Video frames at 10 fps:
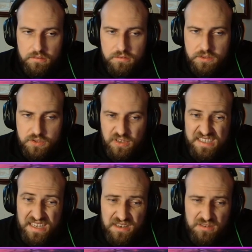Just
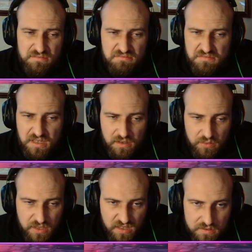trade down. I don't
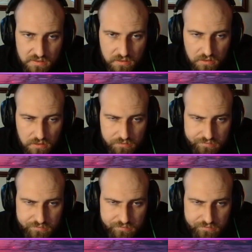know. What do you guys think?